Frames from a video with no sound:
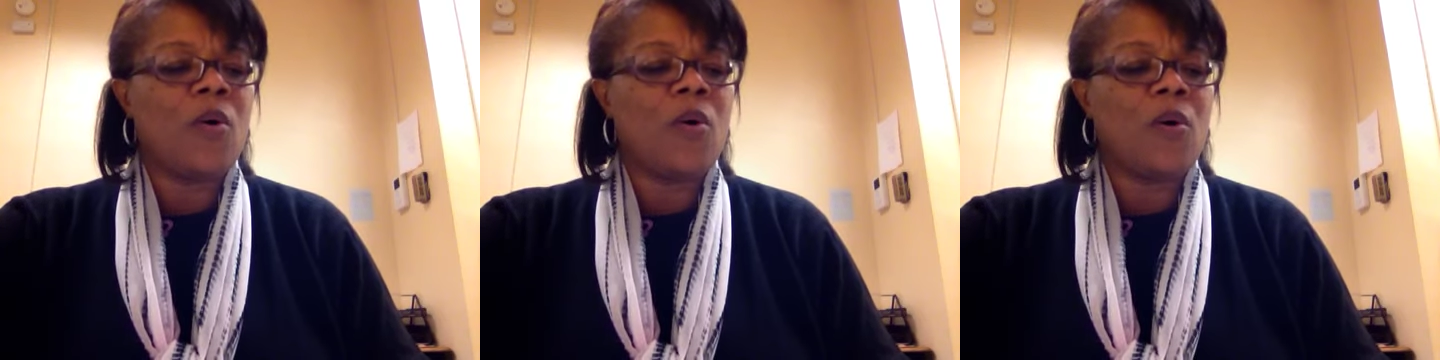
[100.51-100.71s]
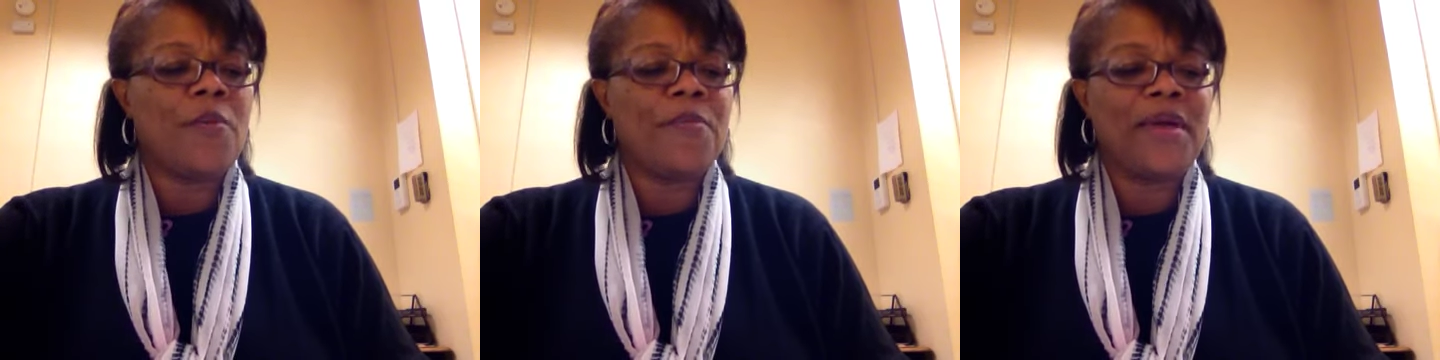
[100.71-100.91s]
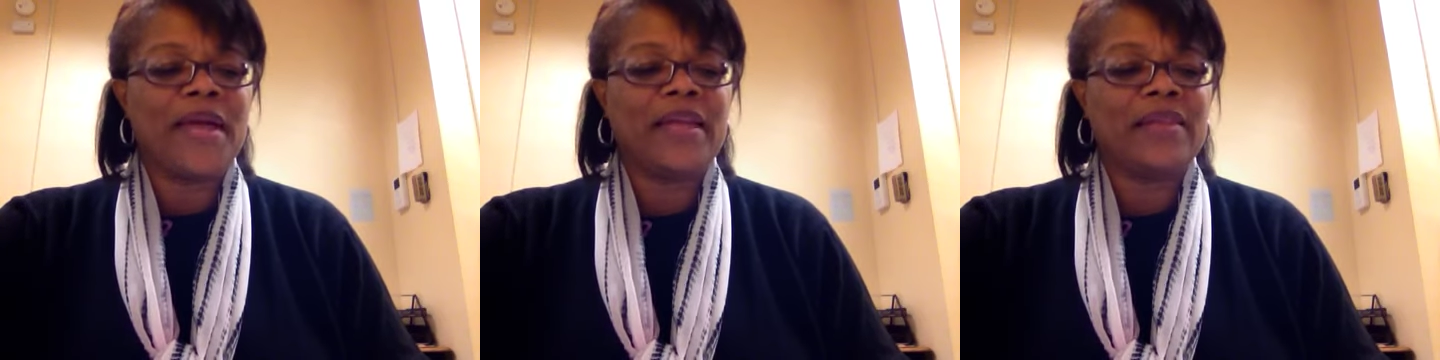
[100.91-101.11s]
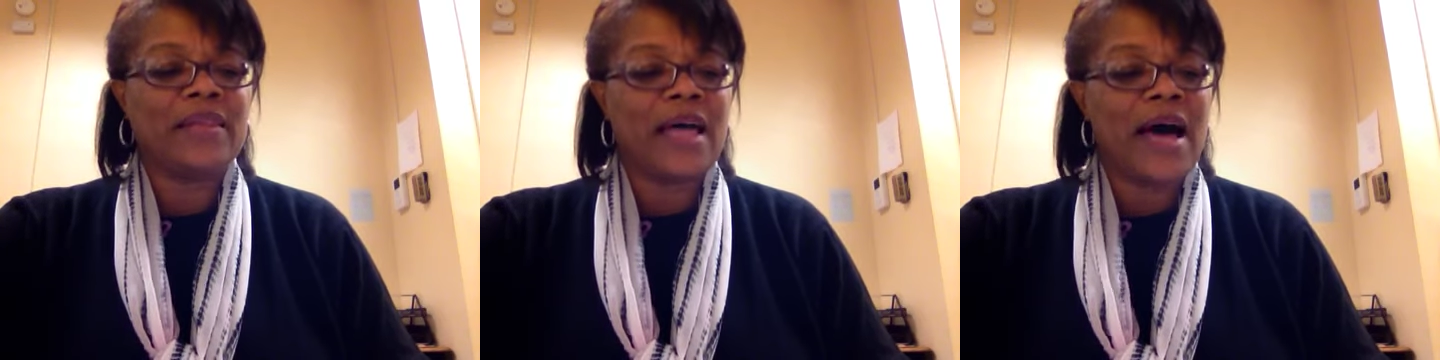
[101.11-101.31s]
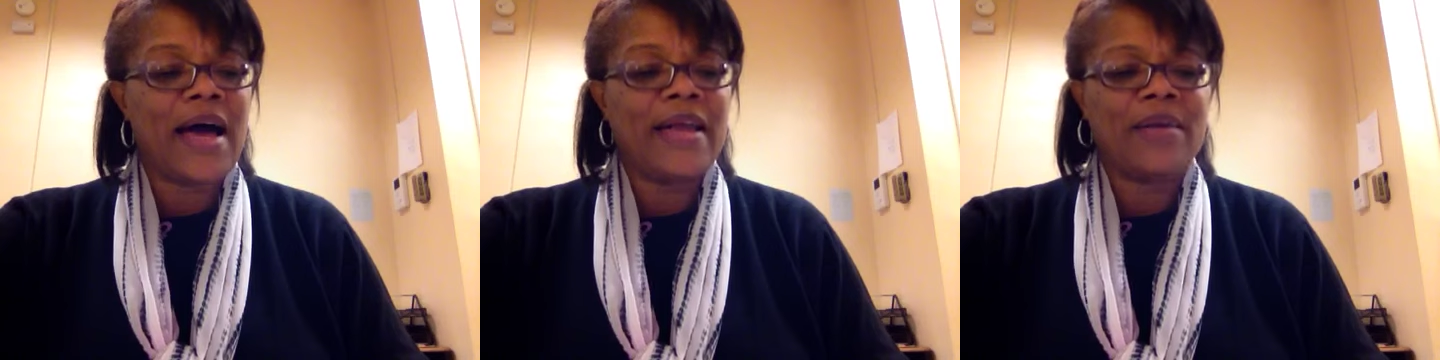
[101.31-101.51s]
or being
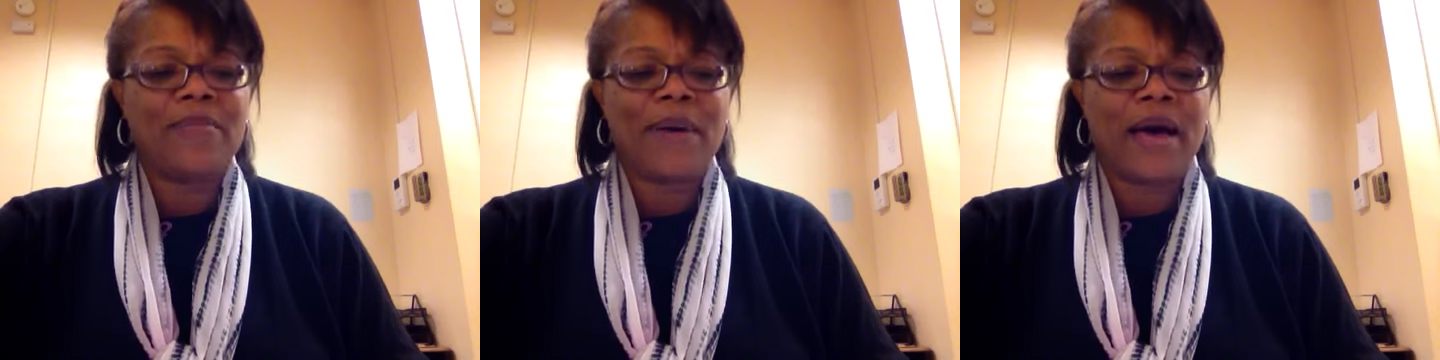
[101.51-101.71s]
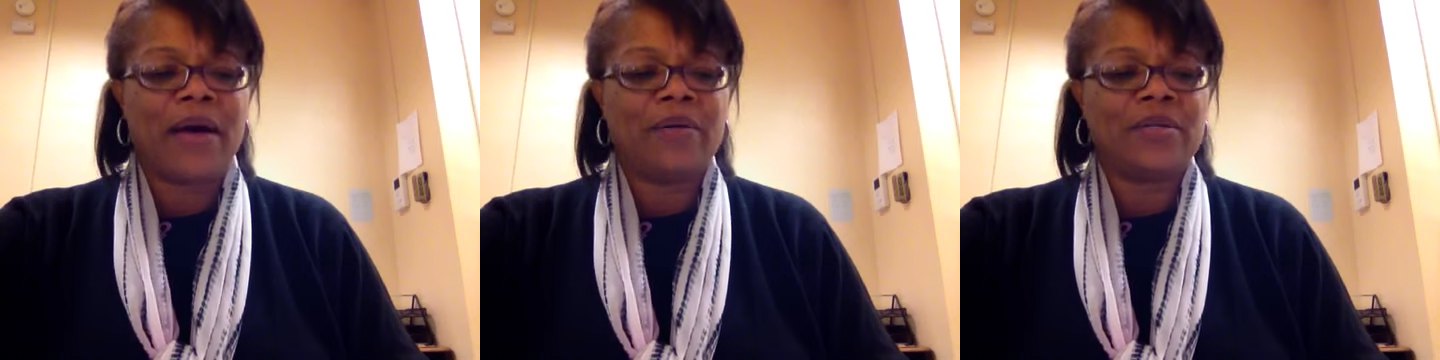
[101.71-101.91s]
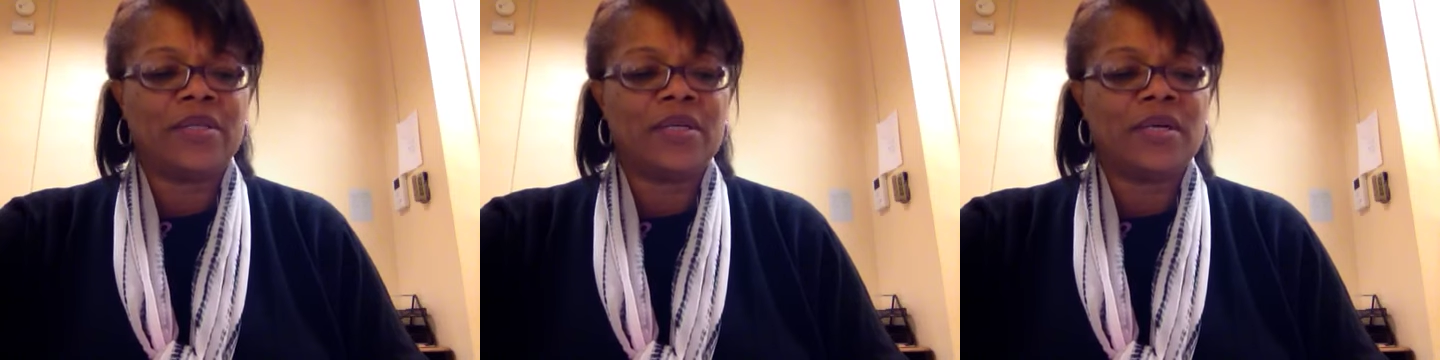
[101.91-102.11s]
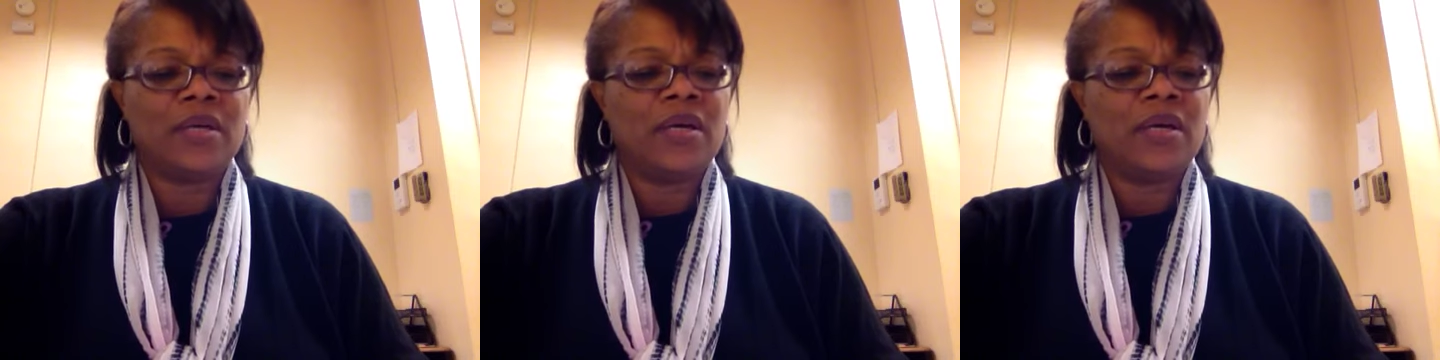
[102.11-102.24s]
lied about,